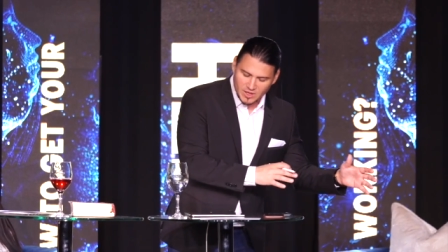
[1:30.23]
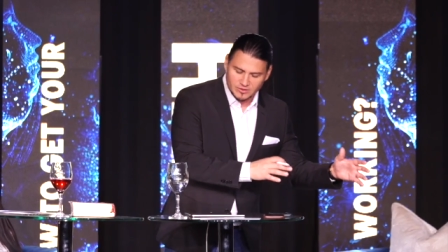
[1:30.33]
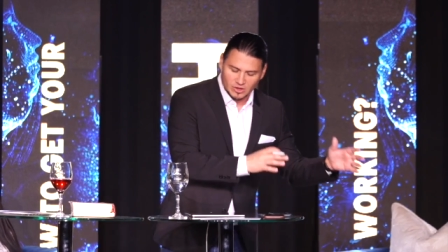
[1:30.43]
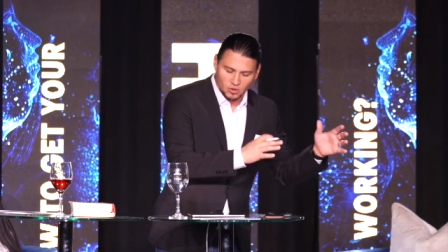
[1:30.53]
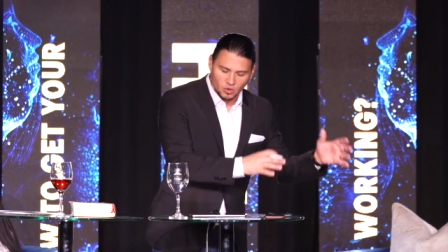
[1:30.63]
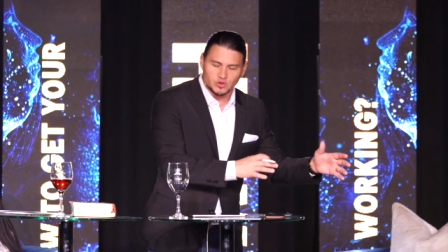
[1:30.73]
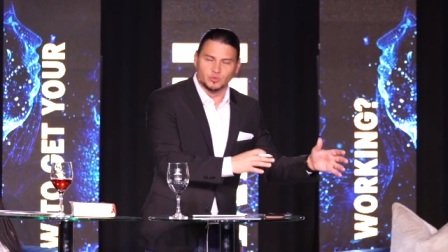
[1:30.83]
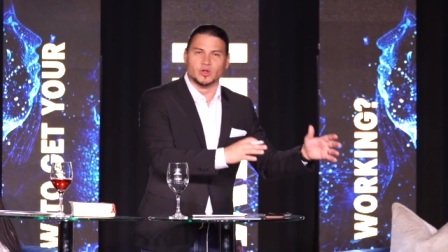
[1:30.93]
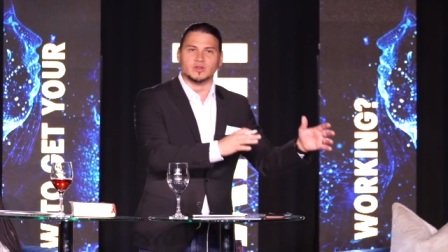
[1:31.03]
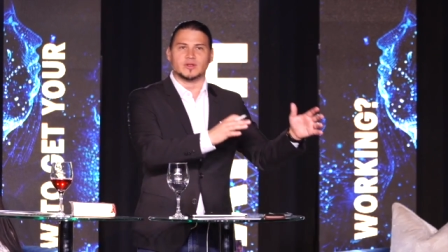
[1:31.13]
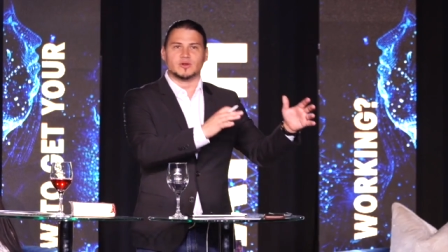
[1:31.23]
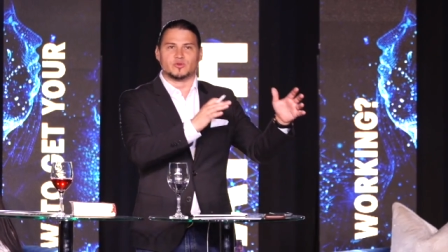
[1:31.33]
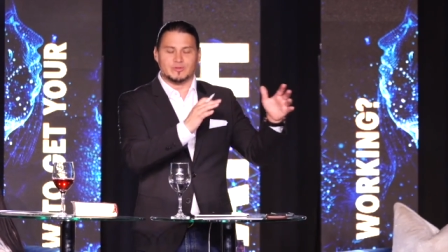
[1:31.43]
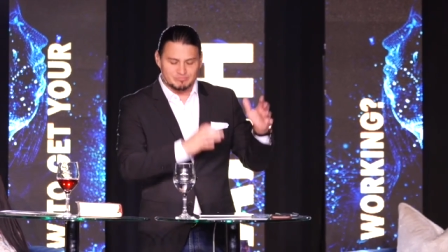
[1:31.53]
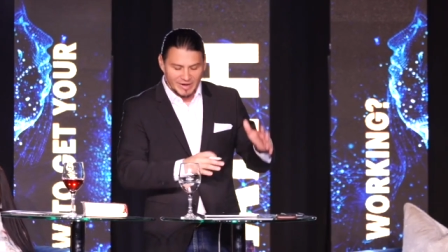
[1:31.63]
the Lord will
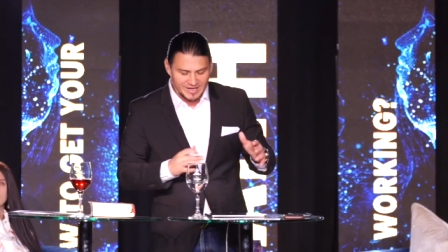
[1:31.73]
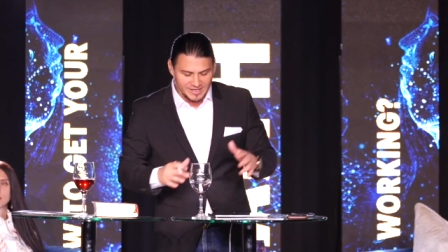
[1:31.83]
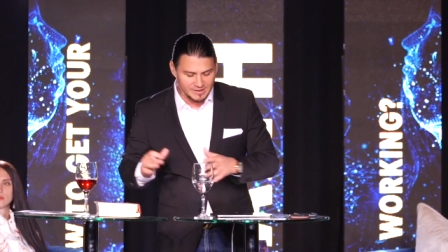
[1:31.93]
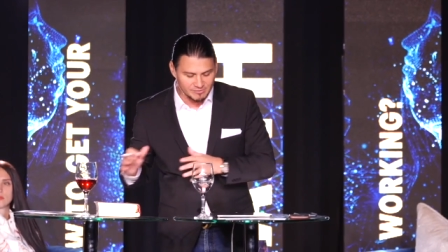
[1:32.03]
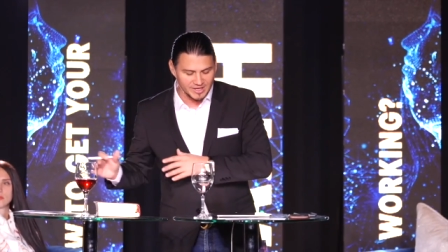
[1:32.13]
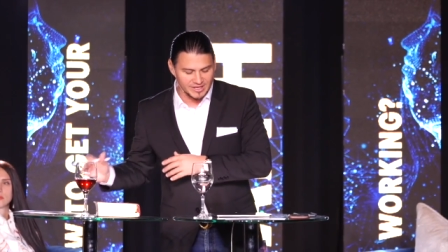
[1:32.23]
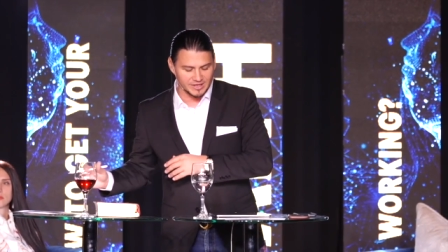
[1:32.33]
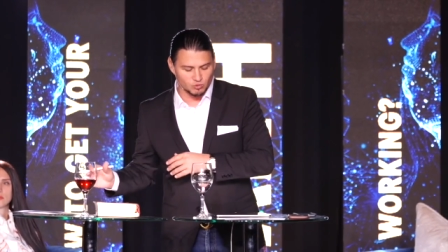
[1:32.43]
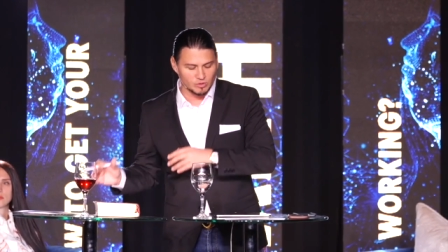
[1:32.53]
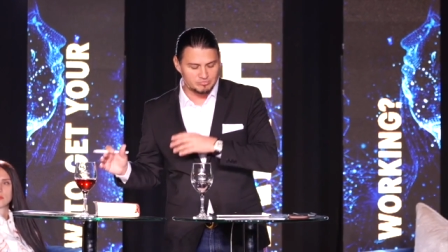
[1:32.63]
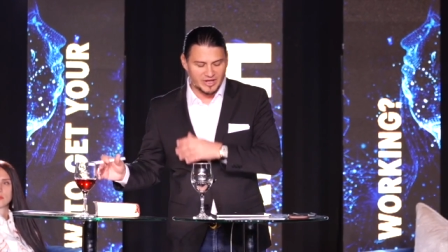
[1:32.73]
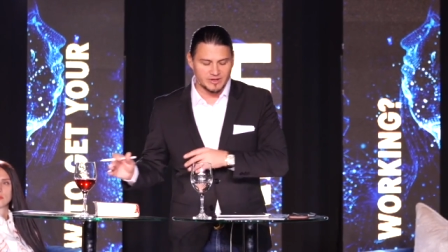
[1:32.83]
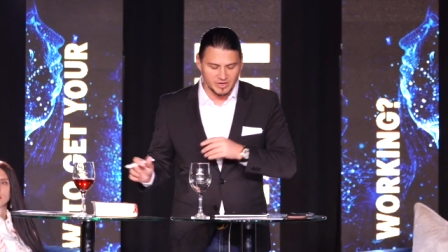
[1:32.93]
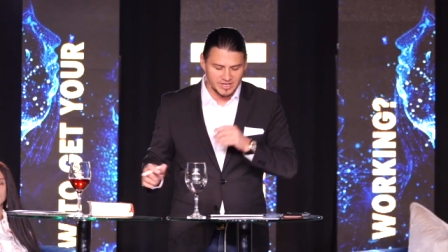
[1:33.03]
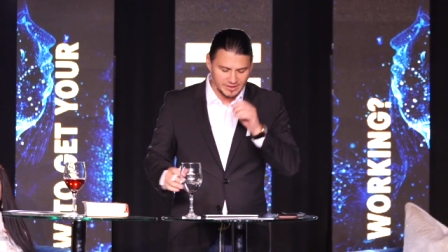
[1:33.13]
repay him again. Will pay
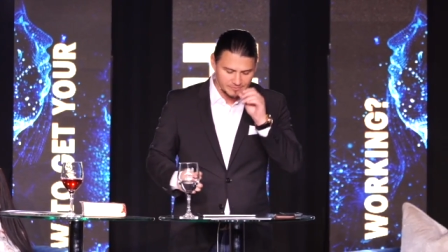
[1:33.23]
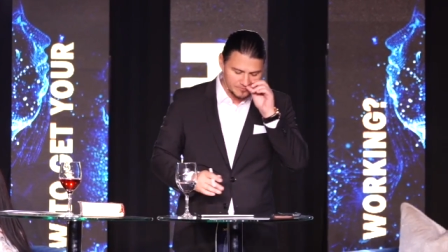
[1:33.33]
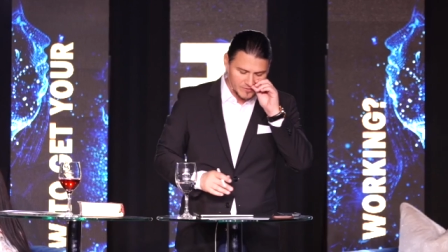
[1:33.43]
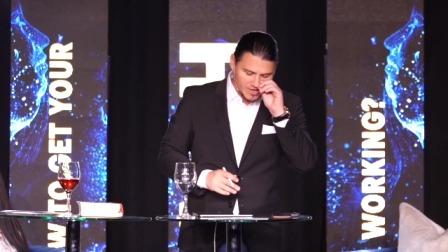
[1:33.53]
him again."